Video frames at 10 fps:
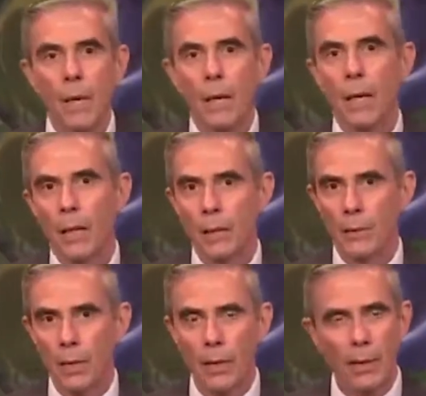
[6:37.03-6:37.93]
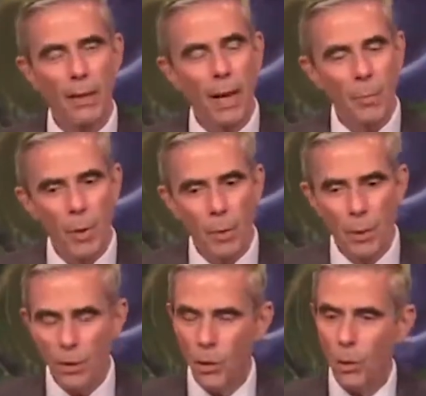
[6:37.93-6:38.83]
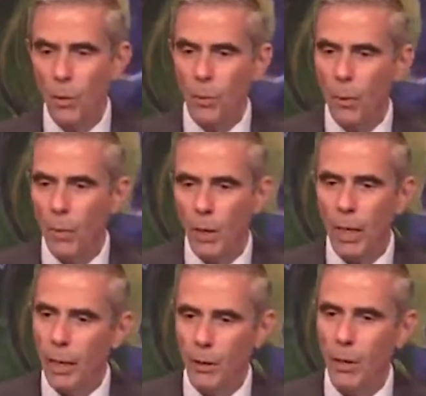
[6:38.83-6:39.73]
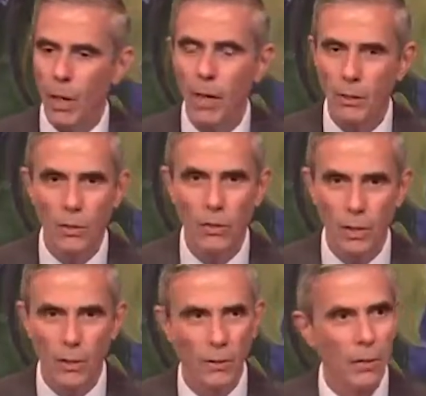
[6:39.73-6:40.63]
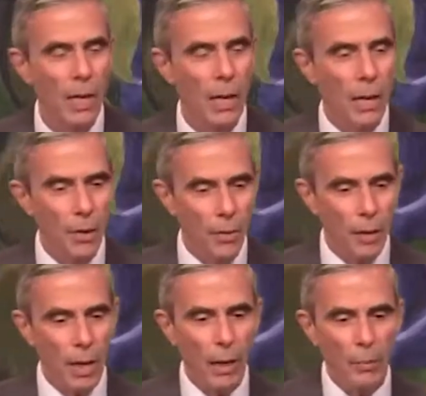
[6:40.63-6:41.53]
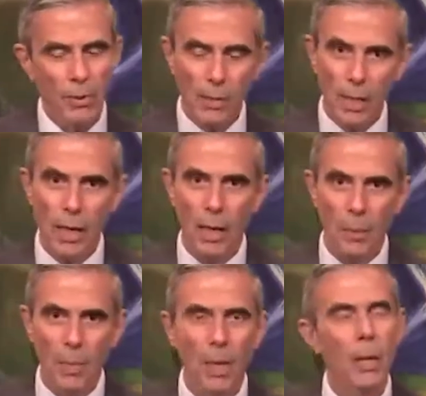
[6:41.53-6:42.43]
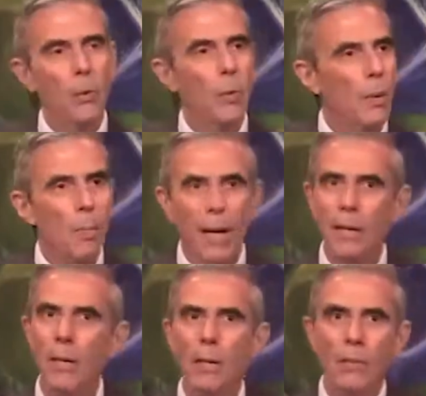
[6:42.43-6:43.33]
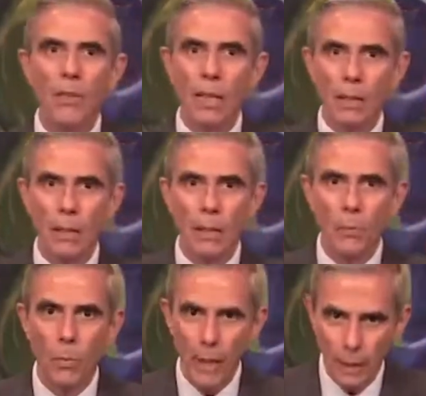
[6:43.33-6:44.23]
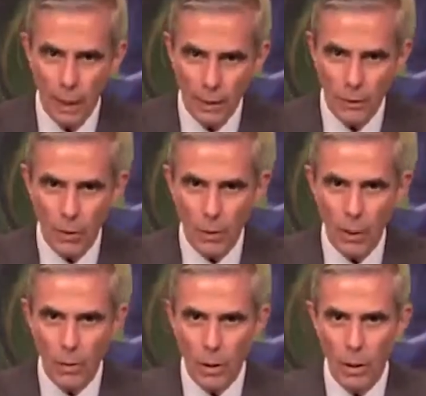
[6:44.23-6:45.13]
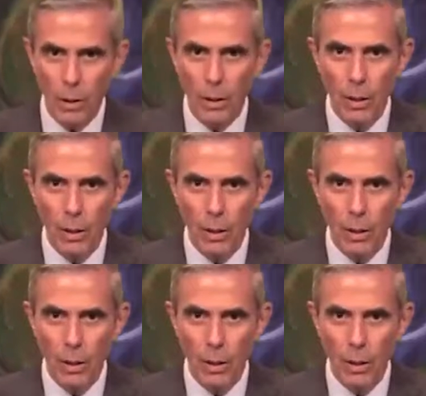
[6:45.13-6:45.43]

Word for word: is that moment, you know, when we're working on our consciousness, there comes a time we might not have yet realized the greater good